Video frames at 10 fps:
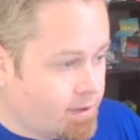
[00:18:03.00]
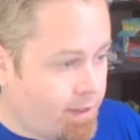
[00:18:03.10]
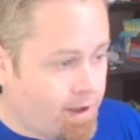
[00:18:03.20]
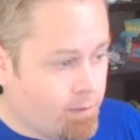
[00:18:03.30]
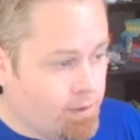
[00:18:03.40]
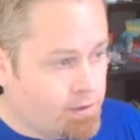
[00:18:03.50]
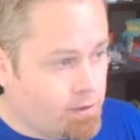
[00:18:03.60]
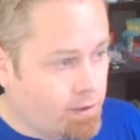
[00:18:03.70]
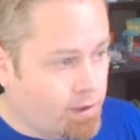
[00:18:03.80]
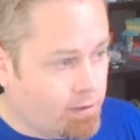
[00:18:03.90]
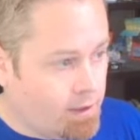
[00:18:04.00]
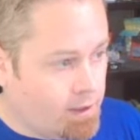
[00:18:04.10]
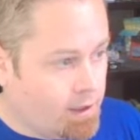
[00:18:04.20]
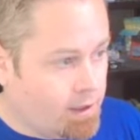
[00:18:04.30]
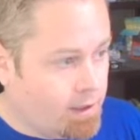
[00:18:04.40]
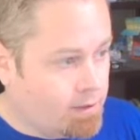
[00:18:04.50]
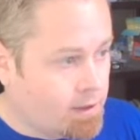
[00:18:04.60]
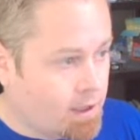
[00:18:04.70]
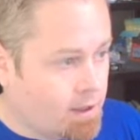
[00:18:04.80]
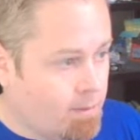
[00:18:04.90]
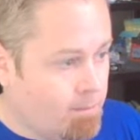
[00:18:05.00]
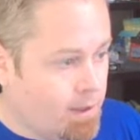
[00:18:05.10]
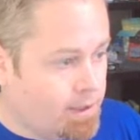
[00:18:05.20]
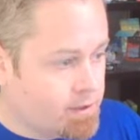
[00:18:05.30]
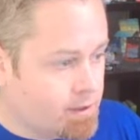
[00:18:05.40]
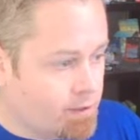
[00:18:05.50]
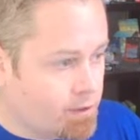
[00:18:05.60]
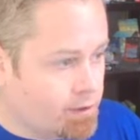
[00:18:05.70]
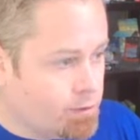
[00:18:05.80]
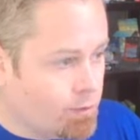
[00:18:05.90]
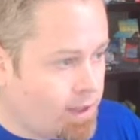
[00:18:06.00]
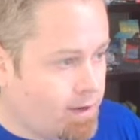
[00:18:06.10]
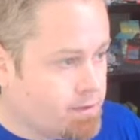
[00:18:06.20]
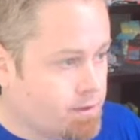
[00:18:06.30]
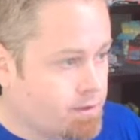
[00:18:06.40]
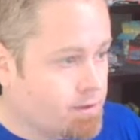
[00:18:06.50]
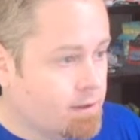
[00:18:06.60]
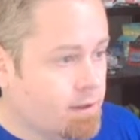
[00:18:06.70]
to that was during the dot-com bust in the early 2000s,